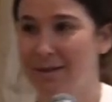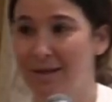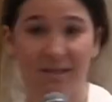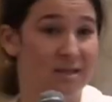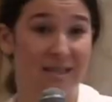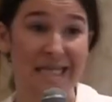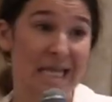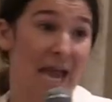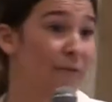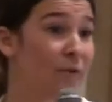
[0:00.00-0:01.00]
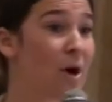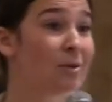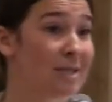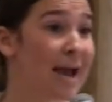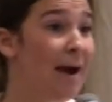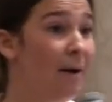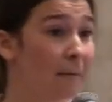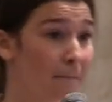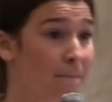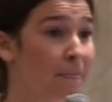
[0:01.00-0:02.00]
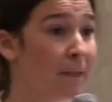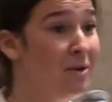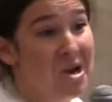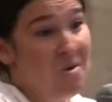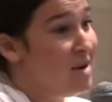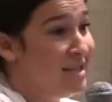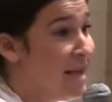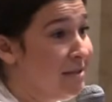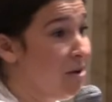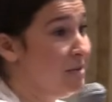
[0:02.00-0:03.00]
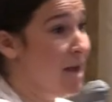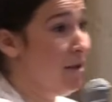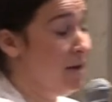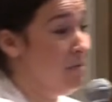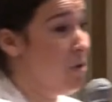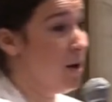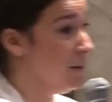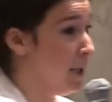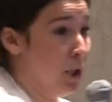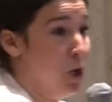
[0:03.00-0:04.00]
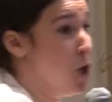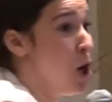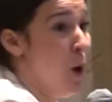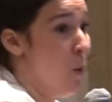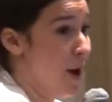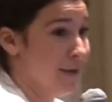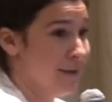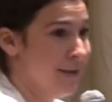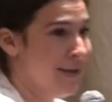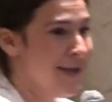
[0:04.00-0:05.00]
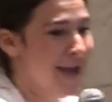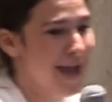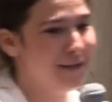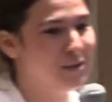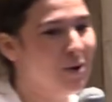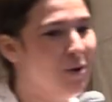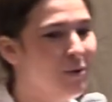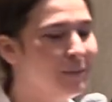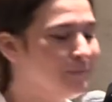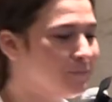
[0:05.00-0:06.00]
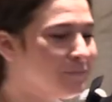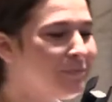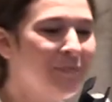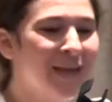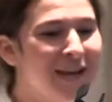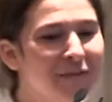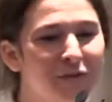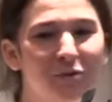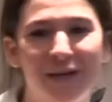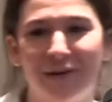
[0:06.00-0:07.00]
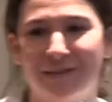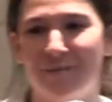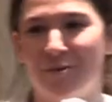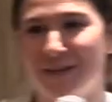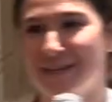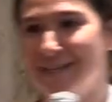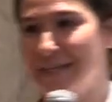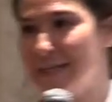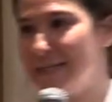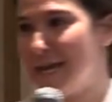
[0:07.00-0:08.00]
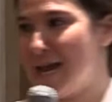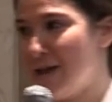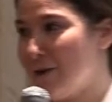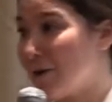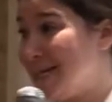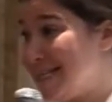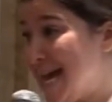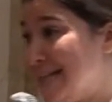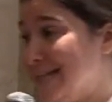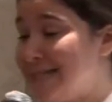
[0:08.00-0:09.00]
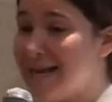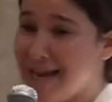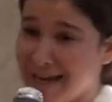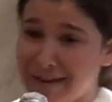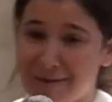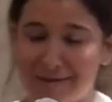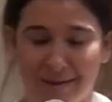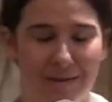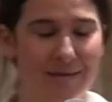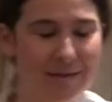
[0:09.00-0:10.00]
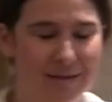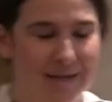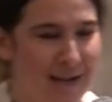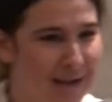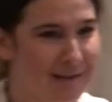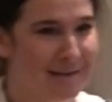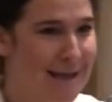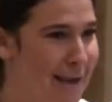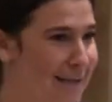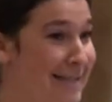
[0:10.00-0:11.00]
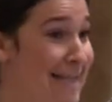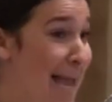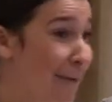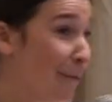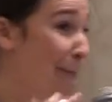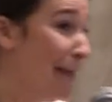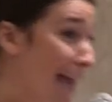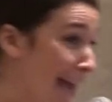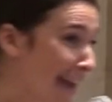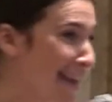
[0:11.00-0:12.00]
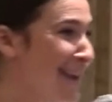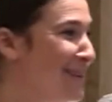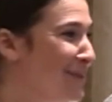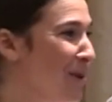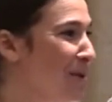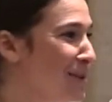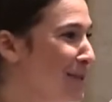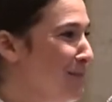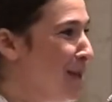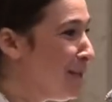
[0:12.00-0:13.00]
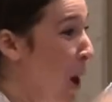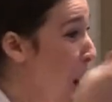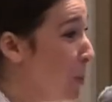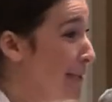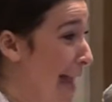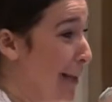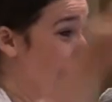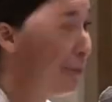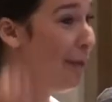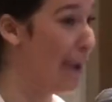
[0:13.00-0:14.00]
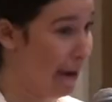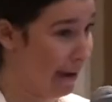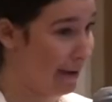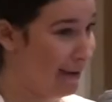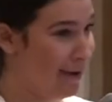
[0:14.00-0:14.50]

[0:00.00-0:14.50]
It's a slang for hotel. No one says hotel anymore, like no one. And so, and if you hear someone saying you're a telly ting, it's like, thing is thing, slang for thing, so it just means hotel thing,